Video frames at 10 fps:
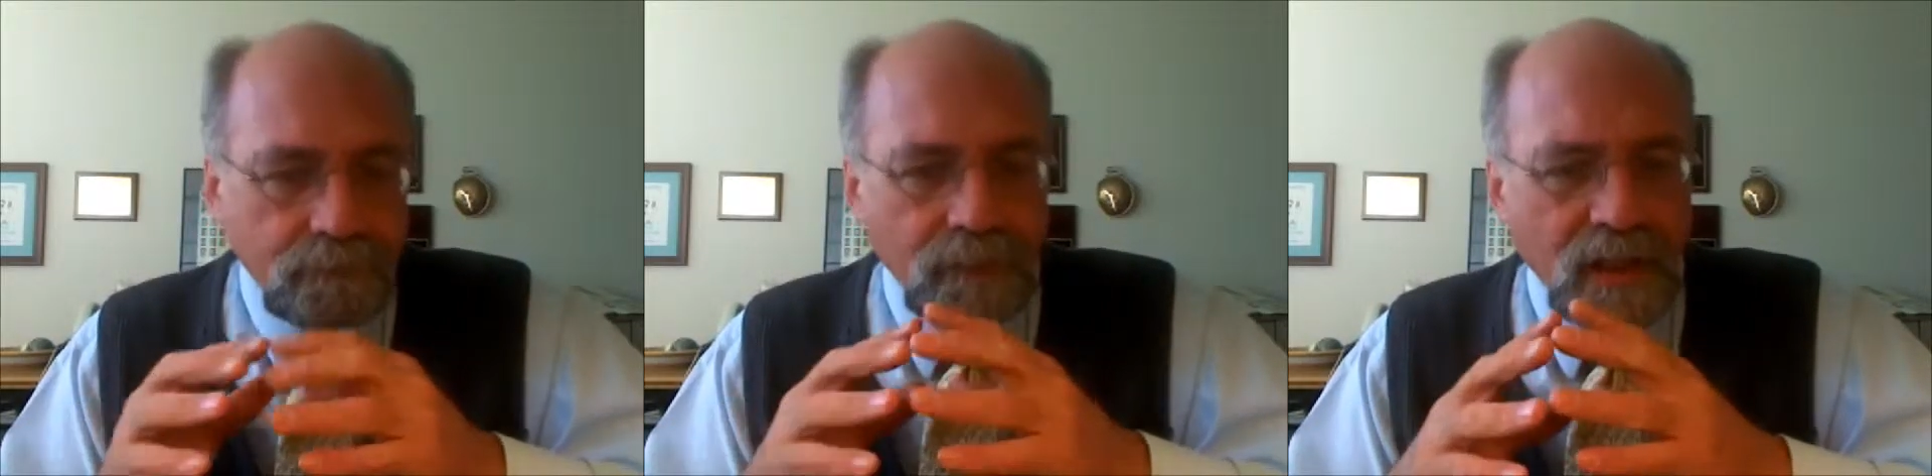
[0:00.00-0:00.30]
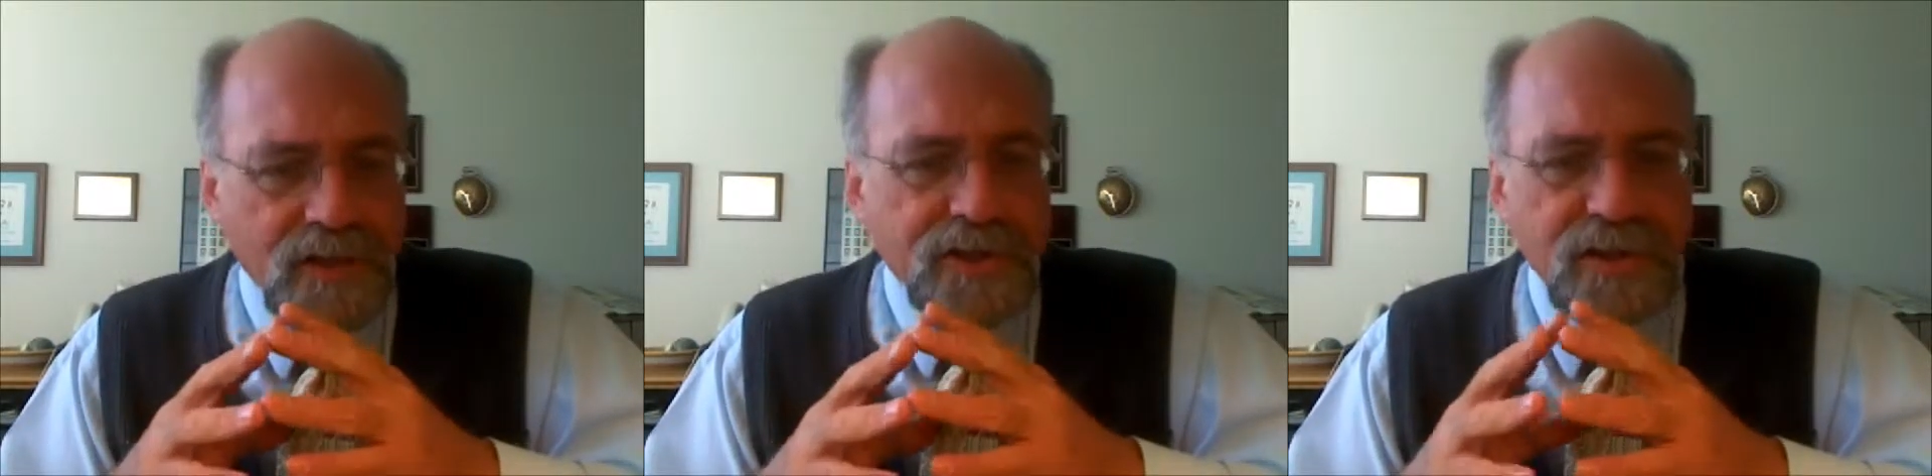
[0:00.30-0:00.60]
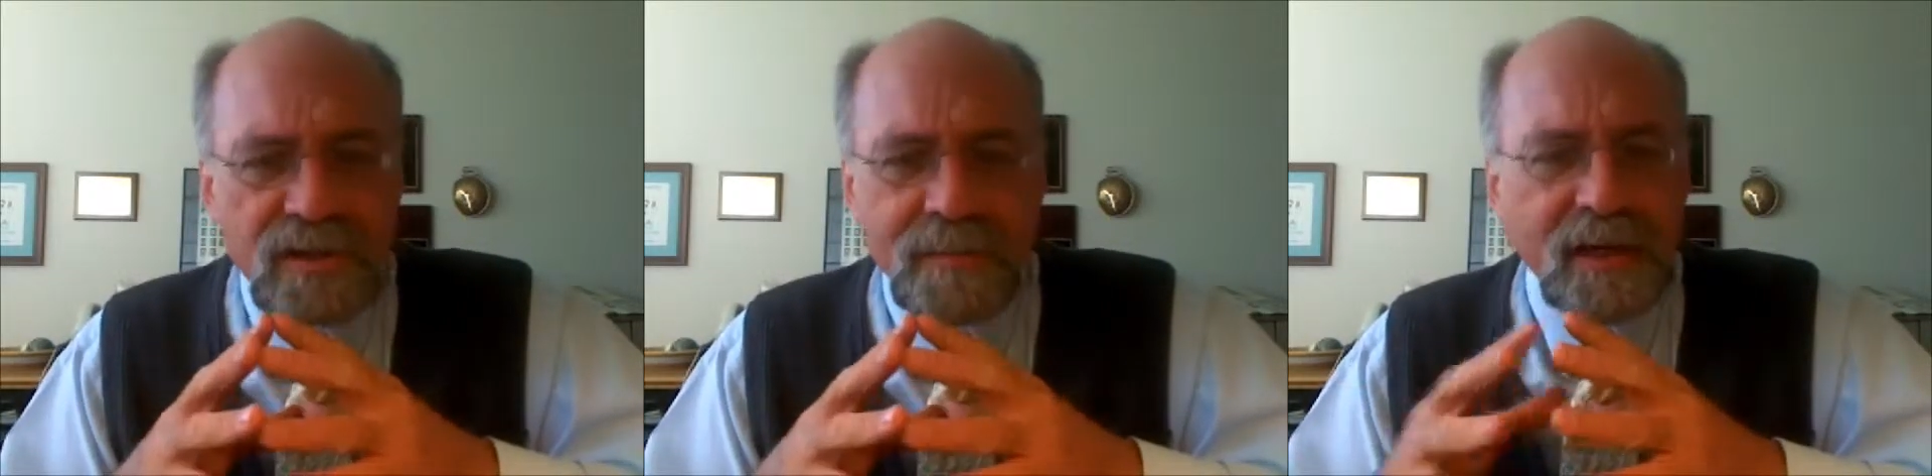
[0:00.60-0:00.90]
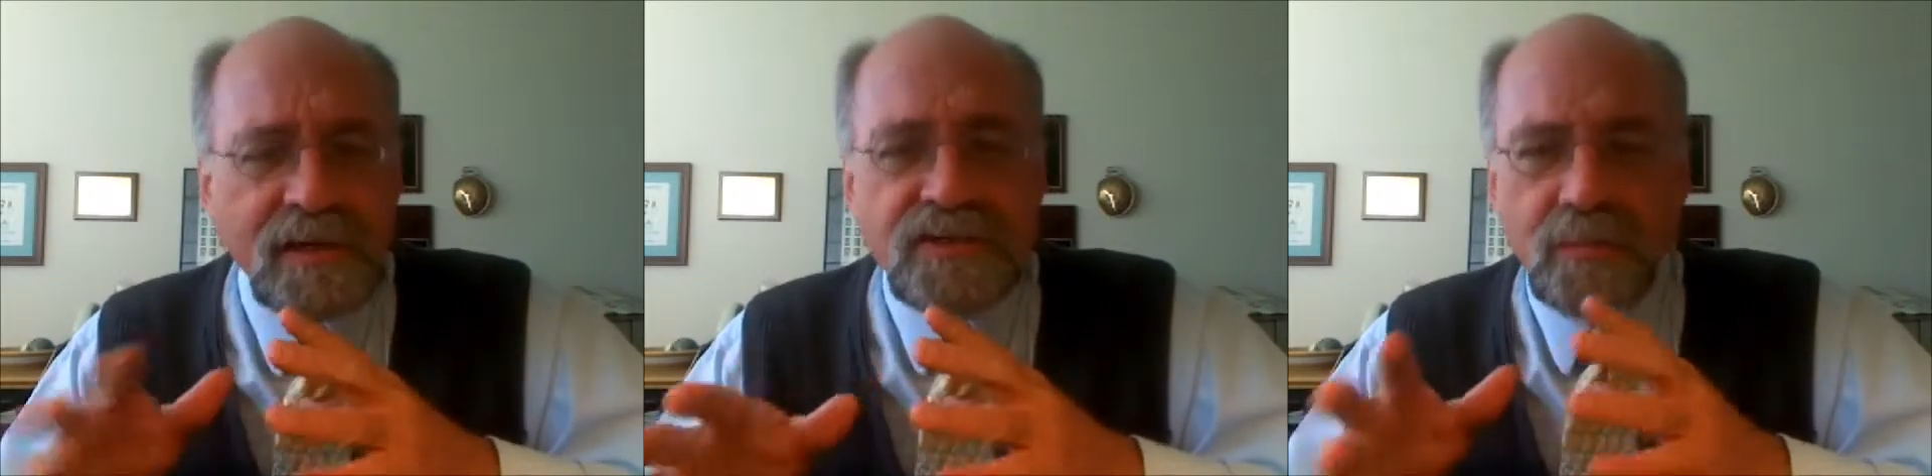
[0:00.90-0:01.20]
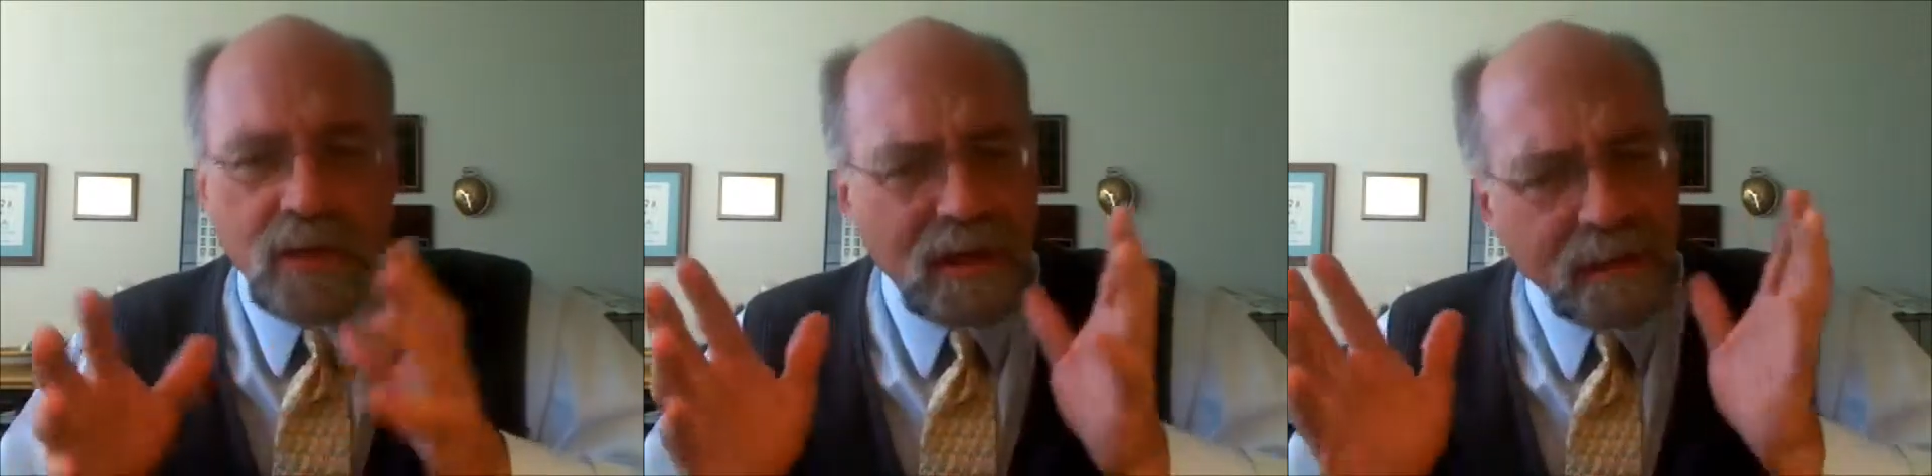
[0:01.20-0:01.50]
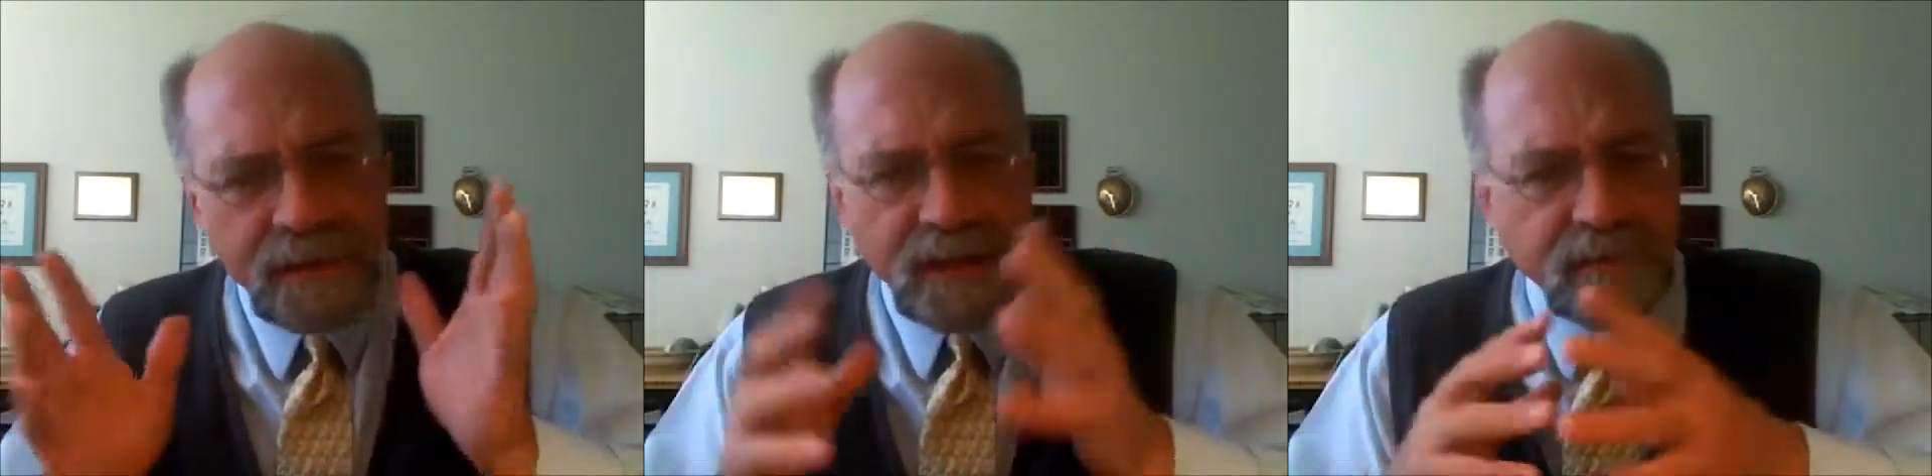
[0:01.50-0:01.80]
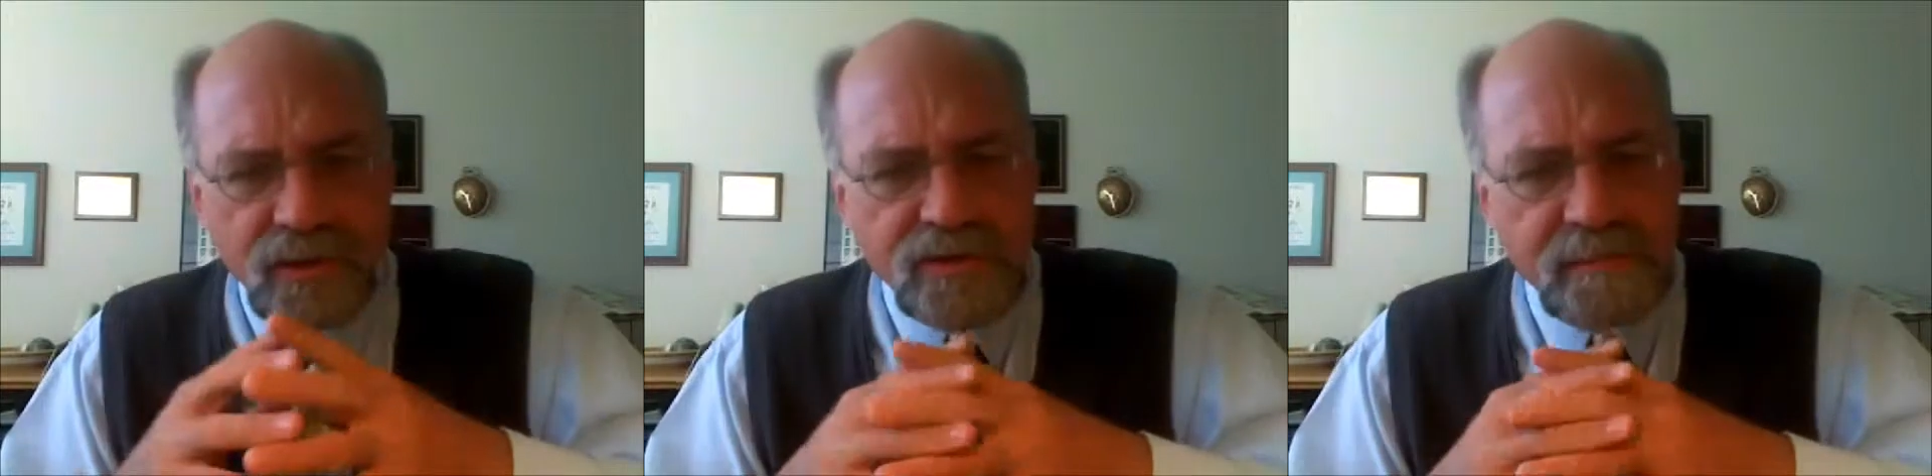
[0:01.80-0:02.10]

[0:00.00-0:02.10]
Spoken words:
and she turned to Mary and said, "Well, I'm going to have to do some